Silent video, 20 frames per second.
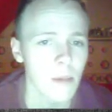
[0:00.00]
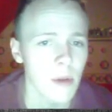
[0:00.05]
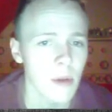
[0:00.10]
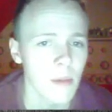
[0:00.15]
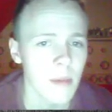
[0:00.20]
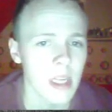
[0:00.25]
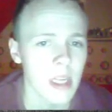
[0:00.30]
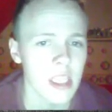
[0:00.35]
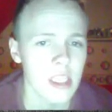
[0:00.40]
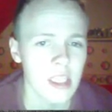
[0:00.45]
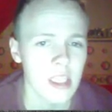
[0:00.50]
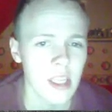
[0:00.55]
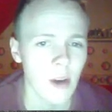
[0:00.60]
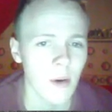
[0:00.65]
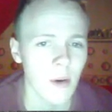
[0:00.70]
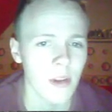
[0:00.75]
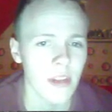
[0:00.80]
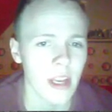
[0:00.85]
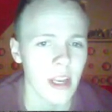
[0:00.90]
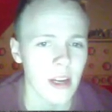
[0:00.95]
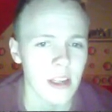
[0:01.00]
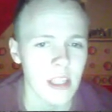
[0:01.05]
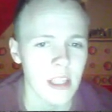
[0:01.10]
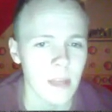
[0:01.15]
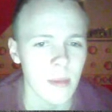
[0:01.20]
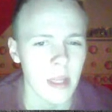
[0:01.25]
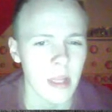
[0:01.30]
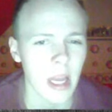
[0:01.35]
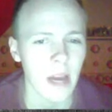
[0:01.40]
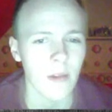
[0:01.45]
Foul Plum is the only thing on
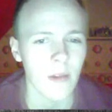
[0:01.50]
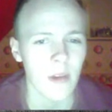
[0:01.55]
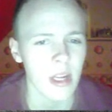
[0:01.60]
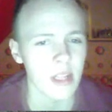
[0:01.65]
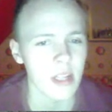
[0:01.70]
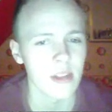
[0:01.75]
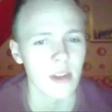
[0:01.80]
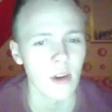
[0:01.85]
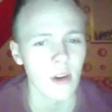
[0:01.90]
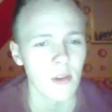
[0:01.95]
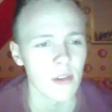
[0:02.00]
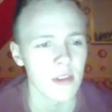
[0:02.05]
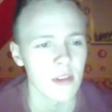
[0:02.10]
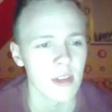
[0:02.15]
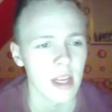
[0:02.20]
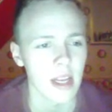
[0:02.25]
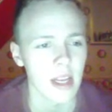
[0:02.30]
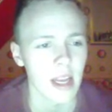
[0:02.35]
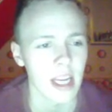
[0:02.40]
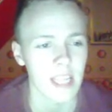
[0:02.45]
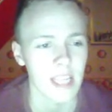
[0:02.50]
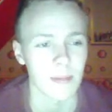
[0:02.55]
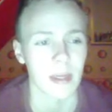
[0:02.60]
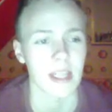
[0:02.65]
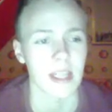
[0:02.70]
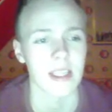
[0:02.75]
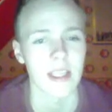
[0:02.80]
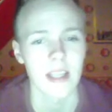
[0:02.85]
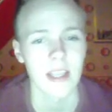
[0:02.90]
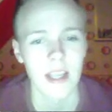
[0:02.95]
this team that I really don't
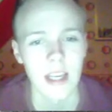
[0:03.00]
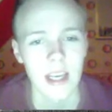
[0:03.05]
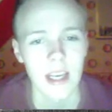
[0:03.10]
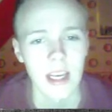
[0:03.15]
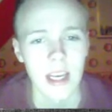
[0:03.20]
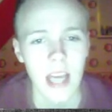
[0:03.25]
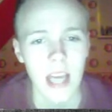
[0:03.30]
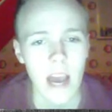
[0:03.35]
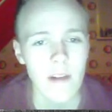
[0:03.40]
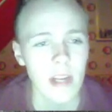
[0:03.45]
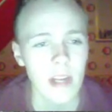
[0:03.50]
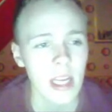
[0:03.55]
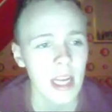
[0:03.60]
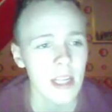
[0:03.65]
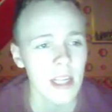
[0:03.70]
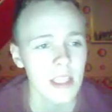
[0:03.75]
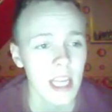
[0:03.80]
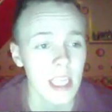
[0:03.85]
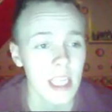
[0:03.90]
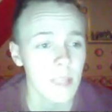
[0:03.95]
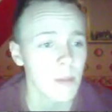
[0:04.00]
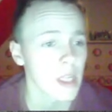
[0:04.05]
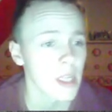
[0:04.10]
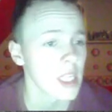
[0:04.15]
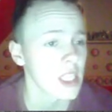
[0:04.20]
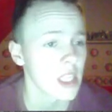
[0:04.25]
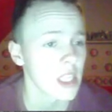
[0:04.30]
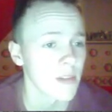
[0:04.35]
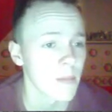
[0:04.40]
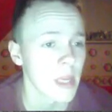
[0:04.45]
expect. Everything else has a
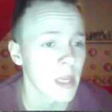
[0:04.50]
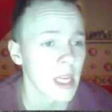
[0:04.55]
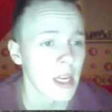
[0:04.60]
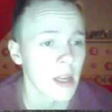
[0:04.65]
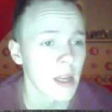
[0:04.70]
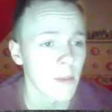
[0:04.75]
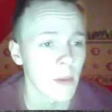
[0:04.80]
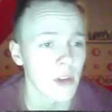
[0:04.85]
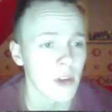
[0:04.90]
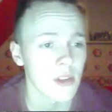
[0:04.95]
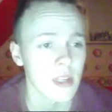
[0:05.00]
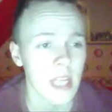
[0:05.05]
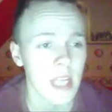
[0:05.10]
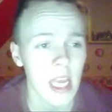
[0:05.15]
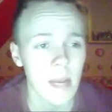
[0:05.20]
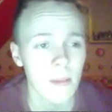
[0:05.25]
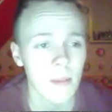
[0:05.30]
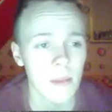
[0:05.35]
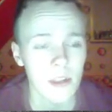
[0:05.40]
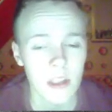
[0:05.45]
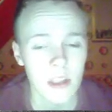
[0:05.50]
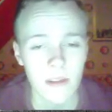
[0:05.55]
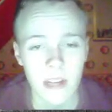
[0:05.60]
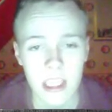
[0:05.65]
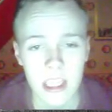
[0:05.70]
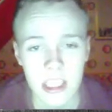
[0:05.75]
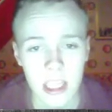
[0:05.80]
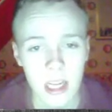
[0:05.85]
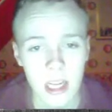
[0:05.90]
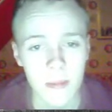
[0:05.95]
potential of being brought to the game.
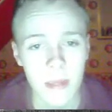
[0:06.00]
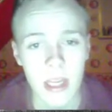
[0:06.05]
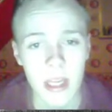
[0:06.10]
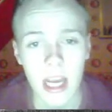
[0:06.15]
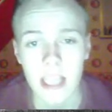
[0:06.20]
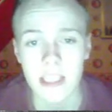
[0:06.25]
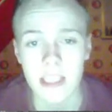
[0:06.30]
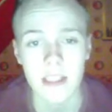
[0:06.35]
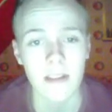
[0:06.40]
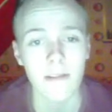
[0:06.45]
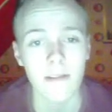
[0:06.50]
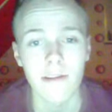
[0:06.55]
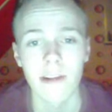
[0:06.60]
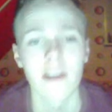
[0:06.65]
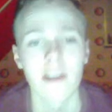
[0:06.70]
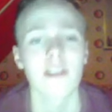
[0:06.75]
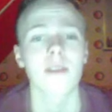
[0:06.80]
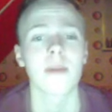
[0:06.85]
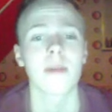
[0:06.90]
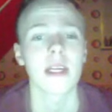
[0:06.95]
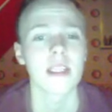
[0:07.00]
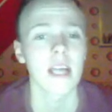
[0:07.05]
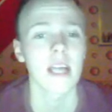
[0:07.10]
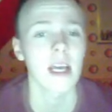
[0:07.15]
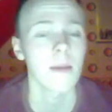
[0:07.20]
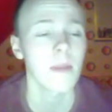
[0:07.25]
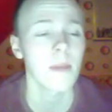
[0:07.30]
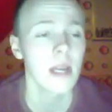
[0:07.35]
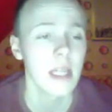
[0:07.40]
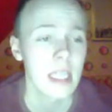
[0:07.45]
Stuff like Celebi, I still fear it a
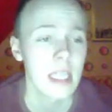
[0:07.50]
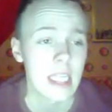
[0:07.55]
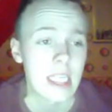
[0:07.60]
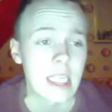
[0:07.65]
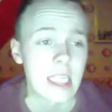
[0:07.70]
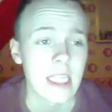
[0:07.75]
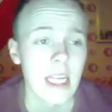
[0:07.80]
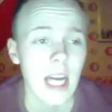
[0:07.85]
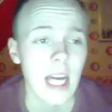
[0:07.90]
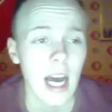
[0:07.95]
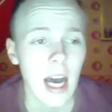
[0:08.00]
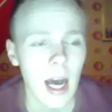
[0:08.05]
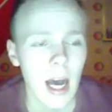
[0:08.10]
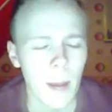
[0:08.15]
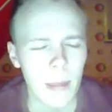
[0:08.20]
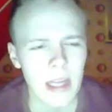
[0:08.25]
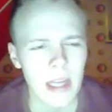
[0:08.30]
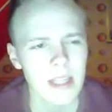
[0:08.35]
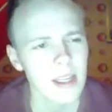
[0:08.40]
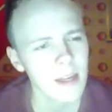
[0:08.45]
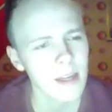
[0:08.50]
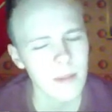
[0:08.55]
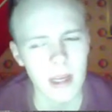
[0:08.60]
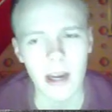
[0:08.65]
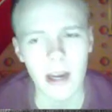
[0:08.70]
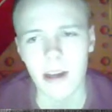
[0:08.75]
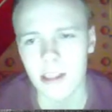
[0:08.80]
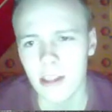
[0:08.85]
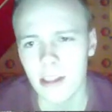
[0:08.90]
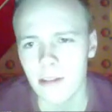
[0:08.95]
big time.
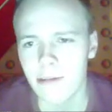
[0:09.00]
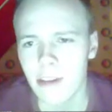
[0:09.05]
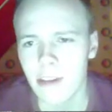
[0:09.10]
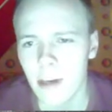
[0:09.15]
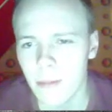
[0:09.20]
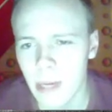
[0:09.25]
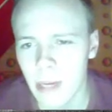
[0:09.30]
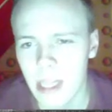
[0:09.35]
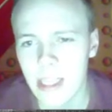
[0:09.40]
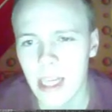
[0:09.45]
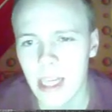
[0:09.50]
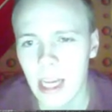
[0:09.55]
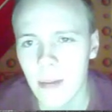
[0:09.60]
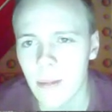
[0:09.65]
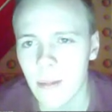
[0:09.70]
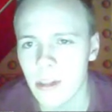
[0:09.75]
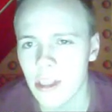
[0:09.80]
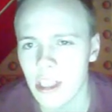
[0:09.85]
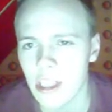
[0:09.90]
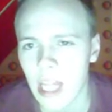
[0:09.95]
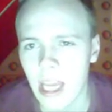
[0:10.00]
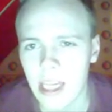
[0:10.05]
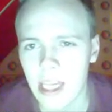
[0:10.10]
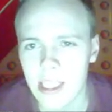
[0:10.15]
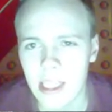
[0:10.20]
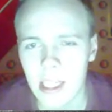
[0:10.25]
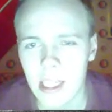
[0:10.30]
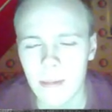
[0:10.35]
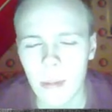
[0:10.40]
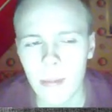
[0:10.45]
Yeah, I still fear it big time, just
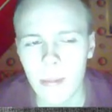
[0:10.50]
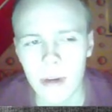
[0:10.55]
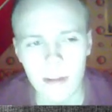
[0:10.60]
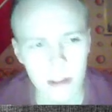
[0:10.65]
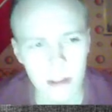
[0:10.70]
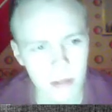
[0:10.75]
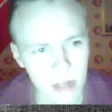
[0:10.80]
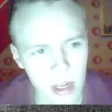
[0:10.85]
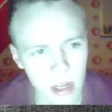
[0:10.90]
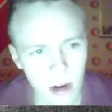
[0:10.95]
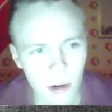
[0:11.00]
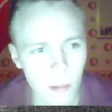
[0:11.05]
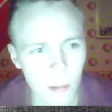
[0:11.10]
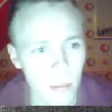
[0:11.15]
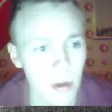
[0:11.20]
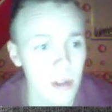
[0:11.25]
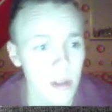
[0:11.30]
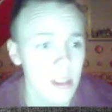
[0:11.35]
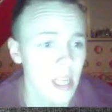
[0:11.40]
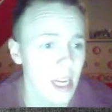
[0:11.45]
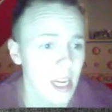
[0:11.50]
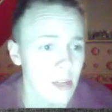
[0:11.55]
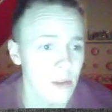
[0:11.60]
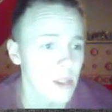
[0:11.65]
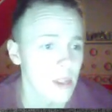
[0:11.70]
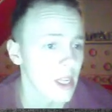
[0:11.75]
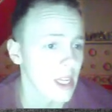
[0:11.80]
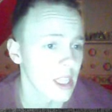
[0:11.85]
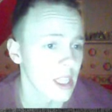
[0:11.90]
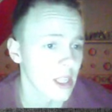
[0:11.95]
like I said in my previous video, but
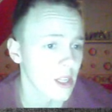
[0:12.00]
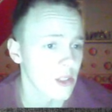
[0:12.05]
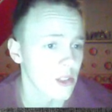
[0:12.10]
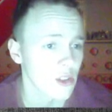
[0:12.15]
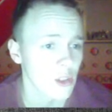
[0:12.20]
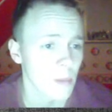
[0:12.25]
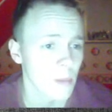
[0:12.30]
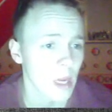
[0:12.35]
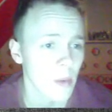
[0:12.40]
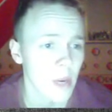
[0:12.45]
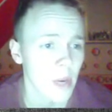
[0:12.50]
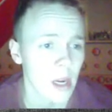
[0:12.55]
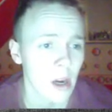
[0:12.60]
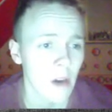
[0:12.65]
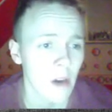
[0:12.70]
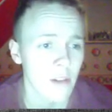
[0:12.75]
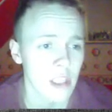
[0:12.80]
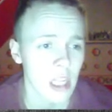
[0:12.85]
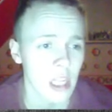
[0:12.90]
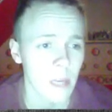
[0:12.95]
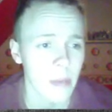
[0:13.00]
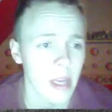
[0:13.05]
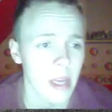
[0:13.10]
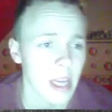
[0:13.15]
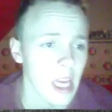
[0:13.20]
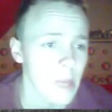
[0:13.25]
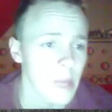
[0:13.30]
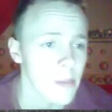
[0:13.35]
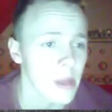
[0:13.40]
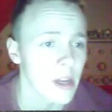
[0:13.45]
I do think he's gonna choose Meloetta over
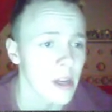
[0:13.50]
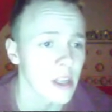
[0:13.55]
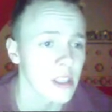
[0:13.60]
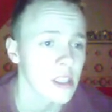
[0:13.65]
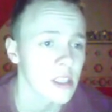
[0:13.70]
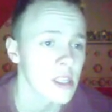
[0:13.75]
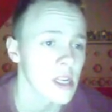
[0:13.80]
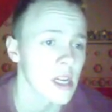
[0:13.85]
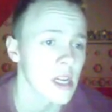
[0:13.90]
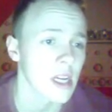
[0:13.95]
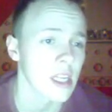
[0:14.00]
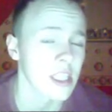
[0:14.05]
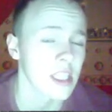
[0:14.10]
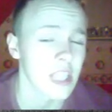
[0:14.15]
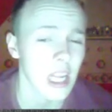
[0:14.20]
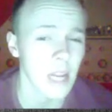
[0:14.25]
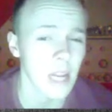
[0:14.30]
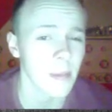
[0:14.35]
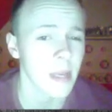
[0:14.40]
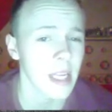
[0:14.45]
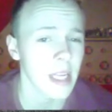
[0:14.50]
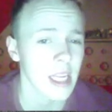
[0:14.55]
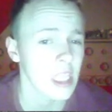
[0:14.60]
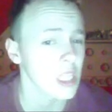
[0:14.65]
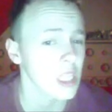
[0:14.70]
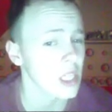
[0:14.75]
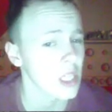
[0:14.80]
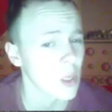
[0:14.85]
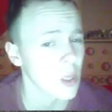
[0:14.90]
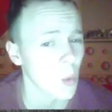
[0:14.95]
Celebi again, because
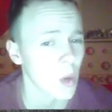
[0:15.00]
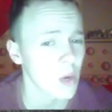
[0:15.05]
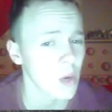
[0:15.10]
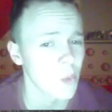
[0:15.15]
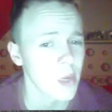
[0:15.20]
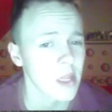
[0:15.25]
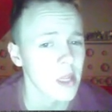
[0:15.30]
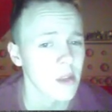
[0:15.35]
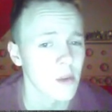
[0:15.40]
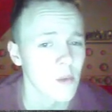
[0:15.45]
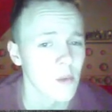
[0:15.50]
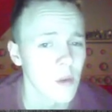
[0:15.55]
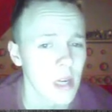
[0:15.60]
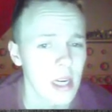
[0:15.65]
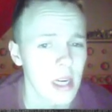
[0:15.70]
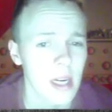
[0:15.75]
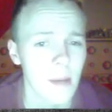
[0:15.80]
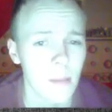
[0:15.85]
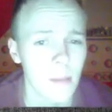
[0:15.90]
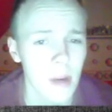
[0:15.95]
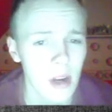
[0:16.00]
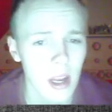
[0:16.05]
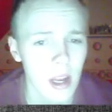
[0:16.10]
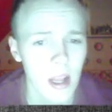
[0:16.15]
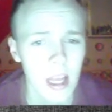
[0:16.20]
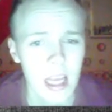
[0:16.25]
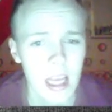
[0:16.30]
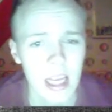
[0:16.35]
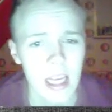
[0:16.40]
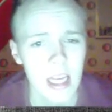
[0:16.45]
Celebi is quite weak to
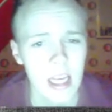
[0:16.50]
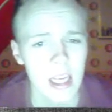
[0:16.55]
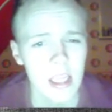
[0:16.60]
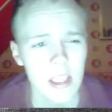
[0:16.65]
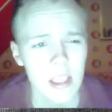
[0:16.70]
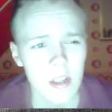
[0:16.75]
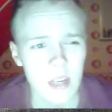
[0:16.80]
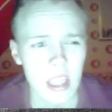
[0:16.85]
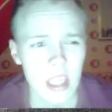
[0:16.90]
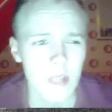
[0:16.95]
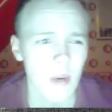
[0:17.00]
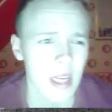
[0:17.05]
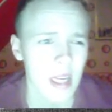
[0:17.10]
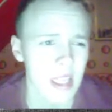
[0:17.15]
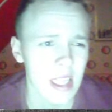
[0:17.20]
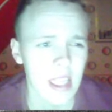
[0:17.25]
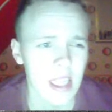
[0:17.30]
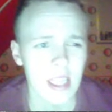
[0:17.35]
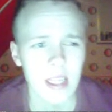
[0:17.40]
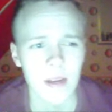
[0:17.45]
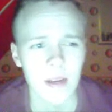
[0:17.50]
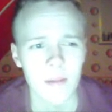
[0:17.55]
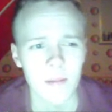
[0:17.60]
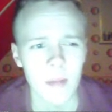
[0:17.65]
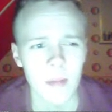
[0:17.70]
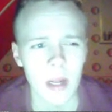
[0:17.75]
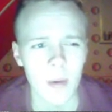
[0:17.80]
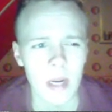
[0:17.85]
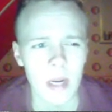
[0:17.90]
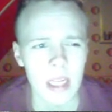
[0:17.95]
Bug, so that's why I think
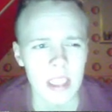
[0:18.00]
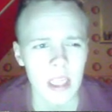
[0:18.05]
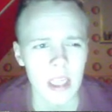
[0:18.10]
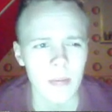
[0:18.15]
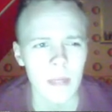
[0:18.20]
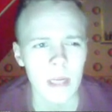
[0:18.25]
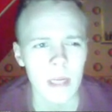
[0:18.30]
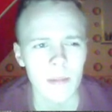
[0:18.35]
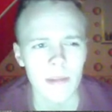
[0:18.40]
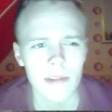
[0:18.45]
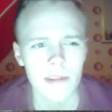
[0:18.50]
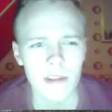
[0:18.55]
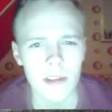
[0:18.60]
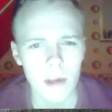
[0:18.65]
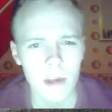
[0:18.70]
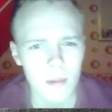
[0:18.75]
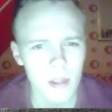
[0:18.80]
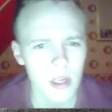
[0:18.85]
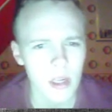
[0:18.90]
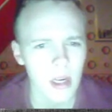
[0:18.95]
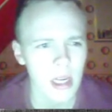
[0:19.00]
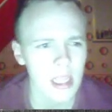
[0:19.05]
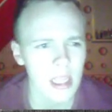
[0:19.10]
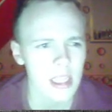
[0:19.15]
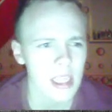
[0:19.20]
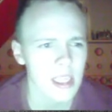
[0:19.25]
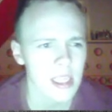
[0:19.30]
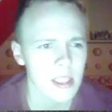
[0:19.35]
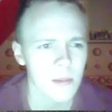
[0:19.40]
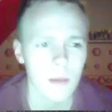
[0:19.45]
Meloetta is gonna be the preferred option
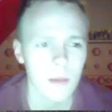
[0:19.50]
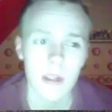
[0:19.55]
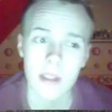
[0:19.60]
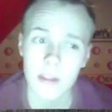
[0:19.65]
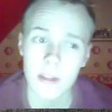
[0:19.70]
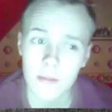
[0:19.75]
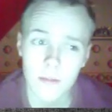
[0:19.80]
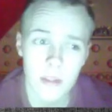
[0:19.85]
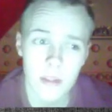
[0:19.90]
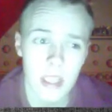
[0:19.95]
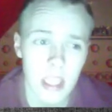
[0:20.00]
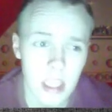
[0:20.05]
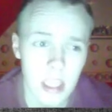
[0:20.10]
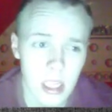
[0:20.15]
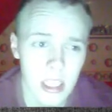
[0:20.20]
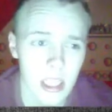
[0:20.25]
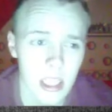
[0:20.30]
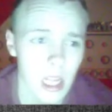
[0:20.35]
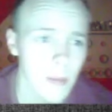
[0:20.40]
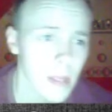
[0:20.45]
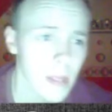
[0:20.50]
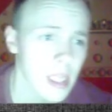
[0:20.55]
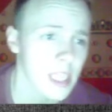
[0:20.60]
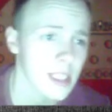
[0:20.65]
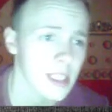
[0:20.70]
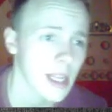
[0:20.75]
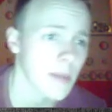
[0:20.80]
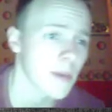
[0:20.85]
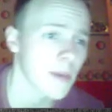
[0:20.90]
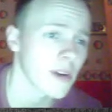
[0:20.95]
on his end, but potentially
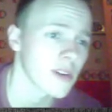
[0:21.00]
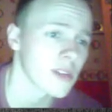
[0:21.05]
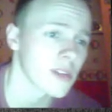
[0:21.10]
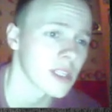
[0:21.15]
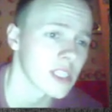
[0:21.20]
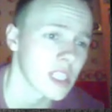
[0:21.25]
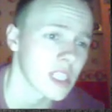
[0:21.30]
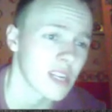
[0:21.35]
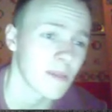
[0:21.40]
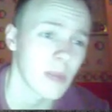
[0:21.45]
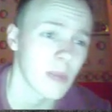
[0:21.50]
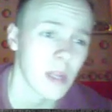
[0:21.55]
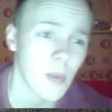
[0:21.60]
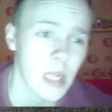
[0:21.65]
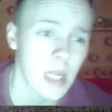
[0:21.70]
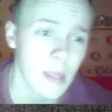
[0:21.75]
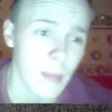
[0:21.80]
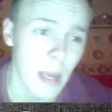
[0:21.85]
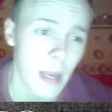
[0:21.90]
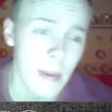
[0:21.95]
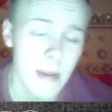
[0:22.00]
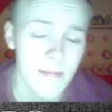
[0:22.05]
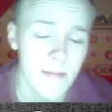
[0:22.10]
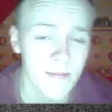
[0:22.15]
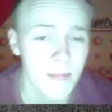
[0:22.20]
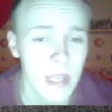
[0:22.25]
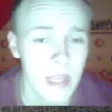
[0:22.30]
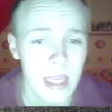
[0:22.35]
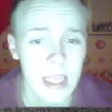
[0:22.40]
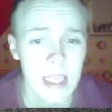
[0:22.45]
Celebi this time around instead of Meloetta
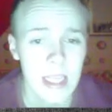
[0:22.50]
maybe.